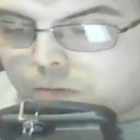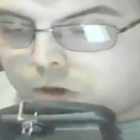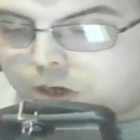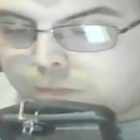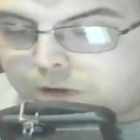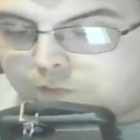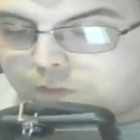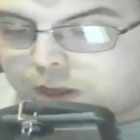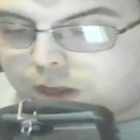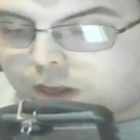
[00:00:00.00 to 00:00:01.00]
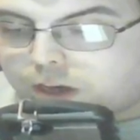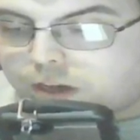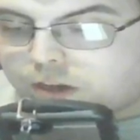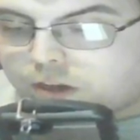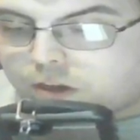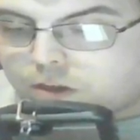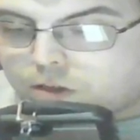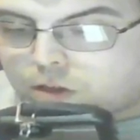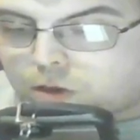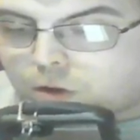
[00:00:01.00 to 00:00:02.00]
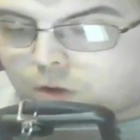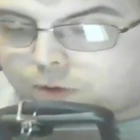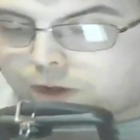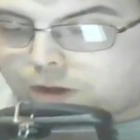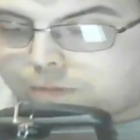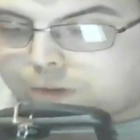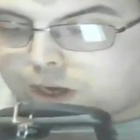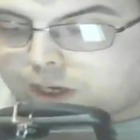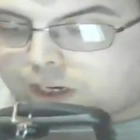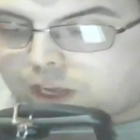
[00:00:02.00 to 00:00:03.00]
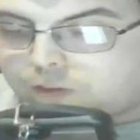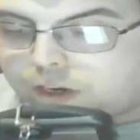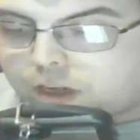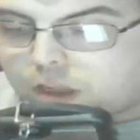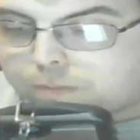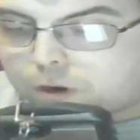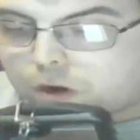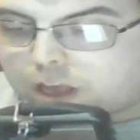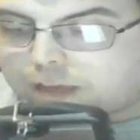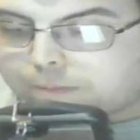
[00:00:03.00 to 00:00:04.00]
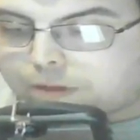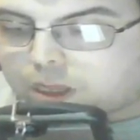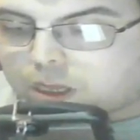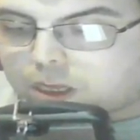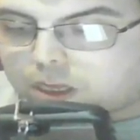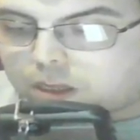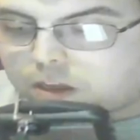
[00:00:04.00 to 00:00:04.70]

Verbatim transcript: would have preferred to honour by leaving the spot empty.